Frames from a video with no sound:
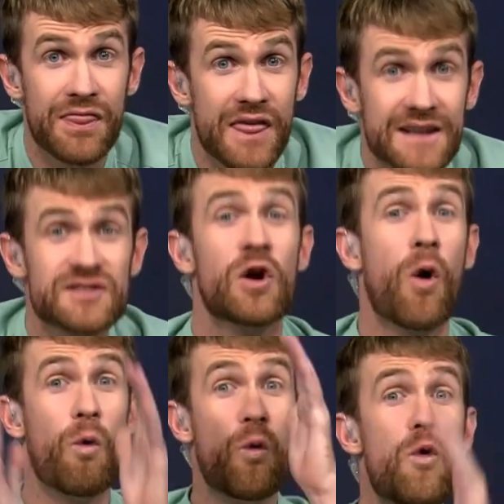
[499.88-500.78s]
And
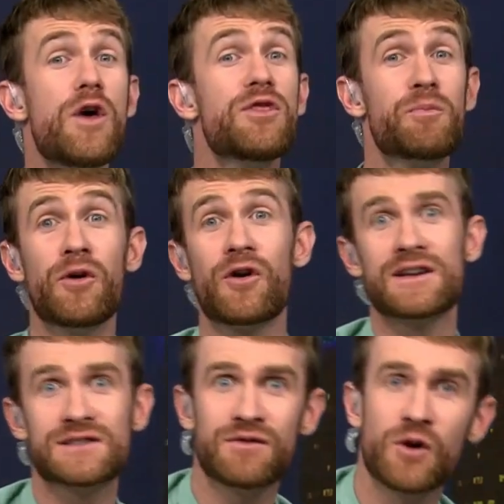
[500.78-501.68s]
that's with
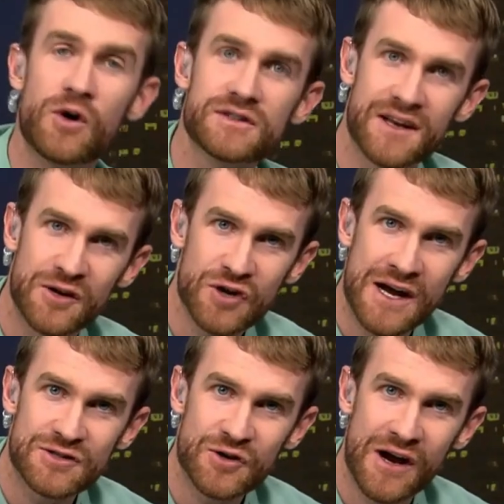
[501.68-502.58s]
progressive laws that are
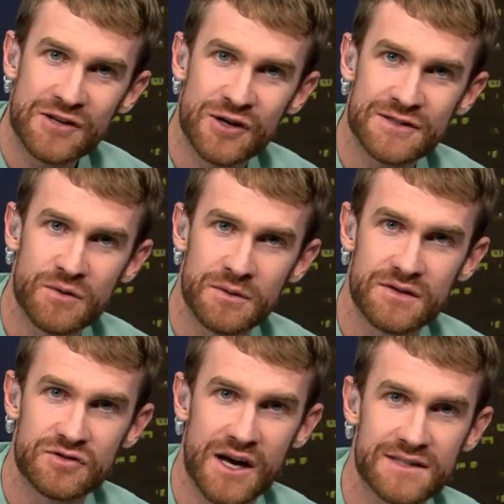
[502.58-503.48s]
trying to create
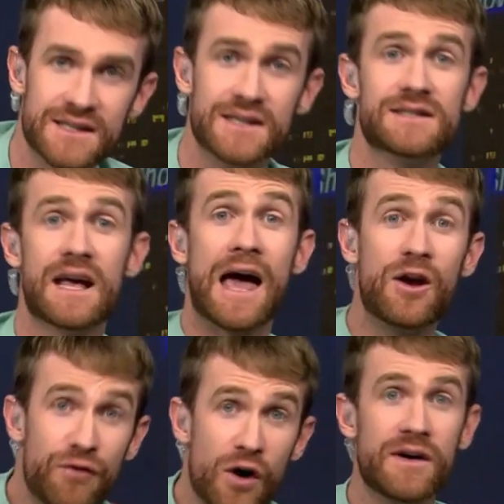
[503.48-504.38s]
transformative justice
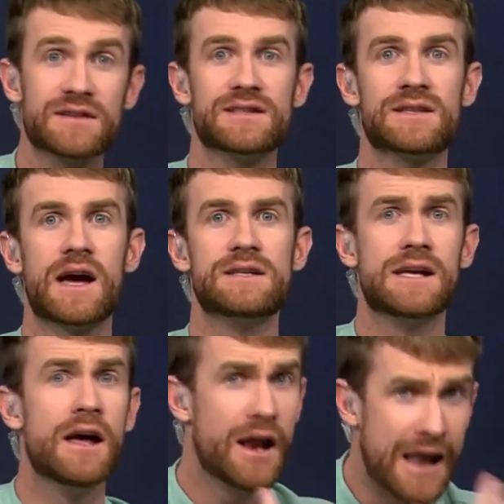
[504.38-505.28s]
and evolve our
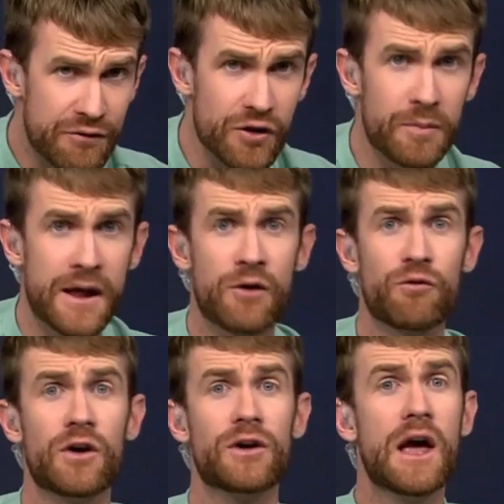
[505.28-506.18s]
society, level the
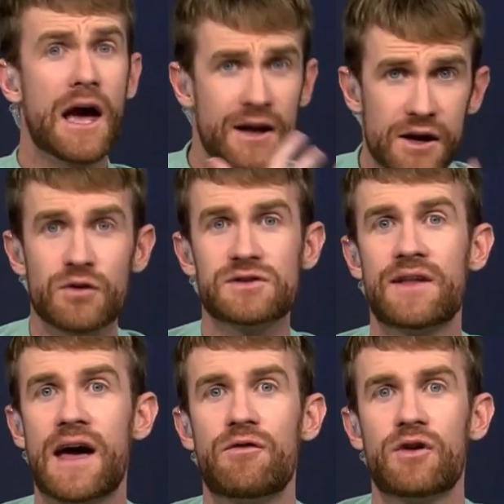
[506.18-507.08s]
playing field, and give all
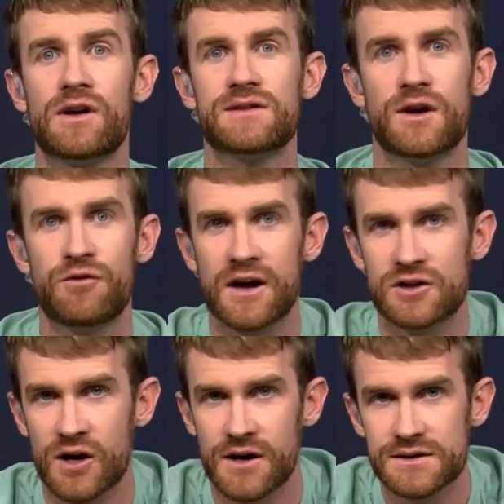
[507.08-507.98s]
South Africans a
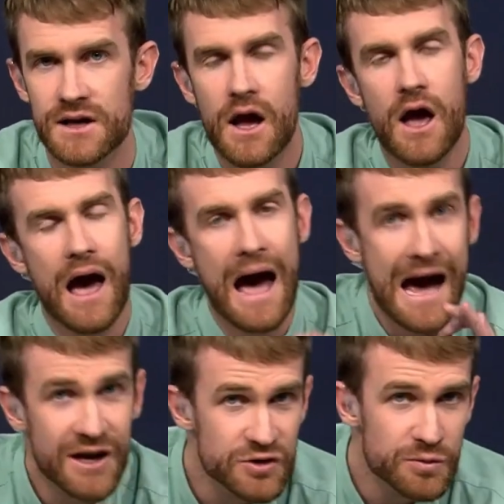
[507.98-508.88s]
fair chance.
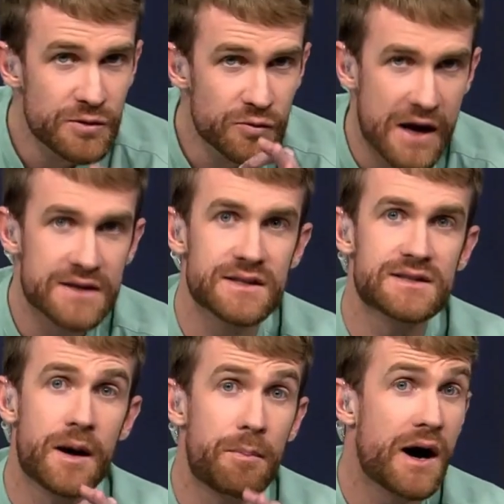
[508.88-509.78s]
Actual
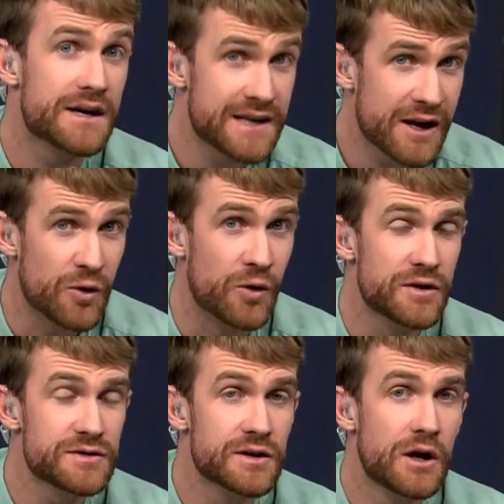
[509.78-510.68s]
racist apartheid
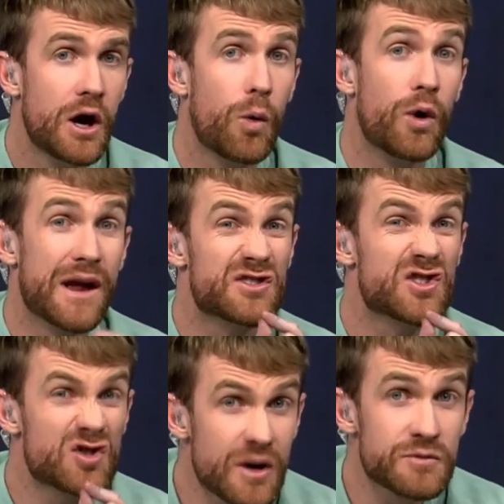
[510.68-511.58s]
laws would have
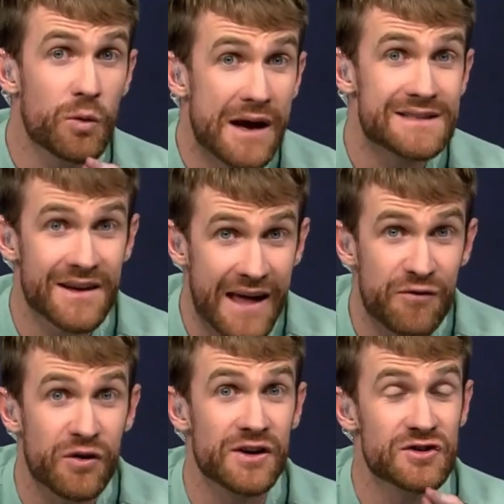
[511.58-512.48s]
stripped white South
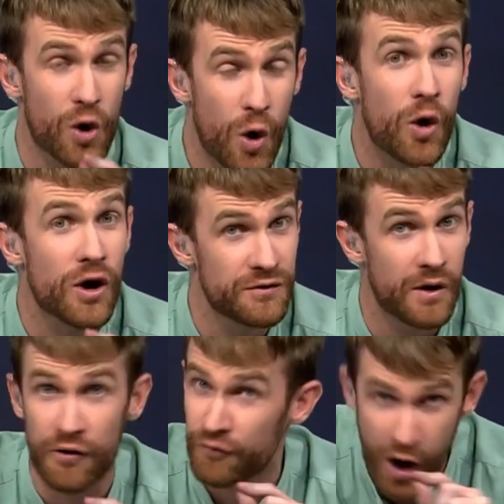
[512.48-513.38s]
Africans
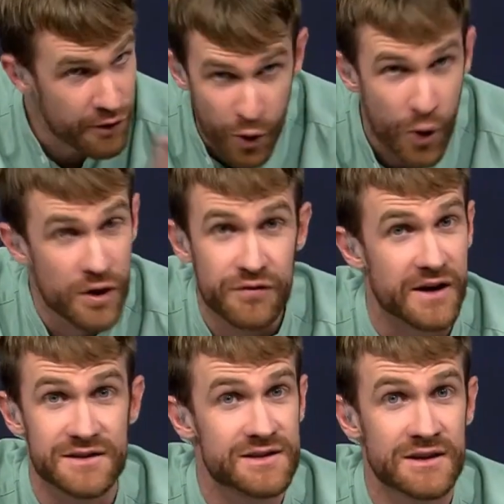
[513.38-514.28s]
of all
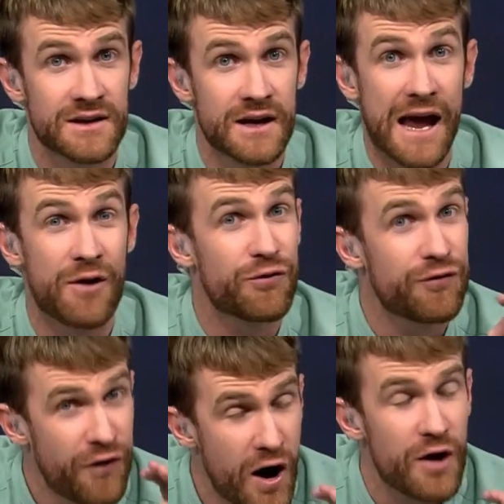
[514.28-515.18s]
of this in
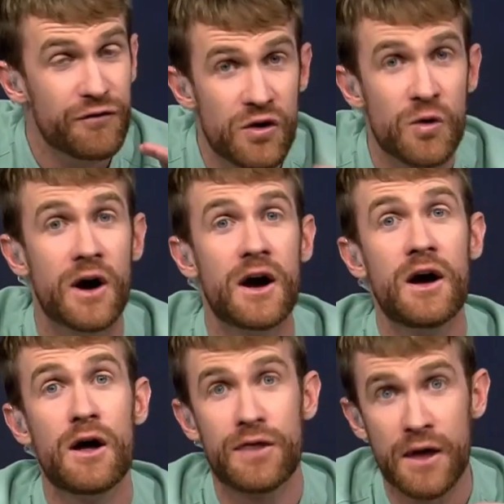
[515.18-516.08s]
far
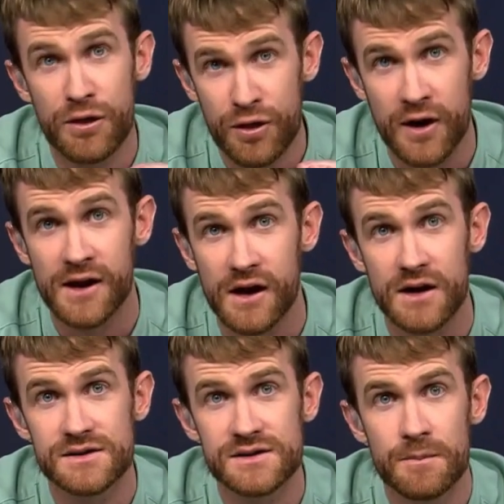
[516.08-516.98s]
fewer than 30
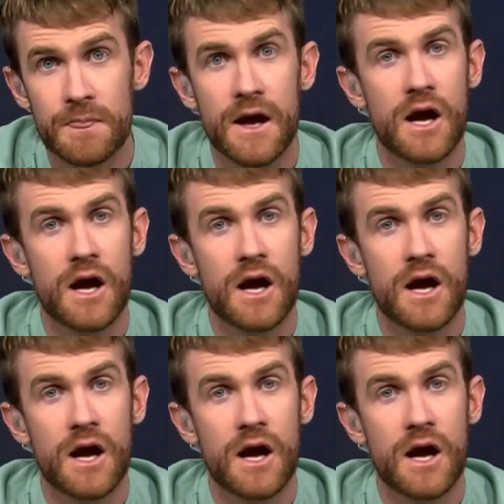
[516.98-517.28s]
years.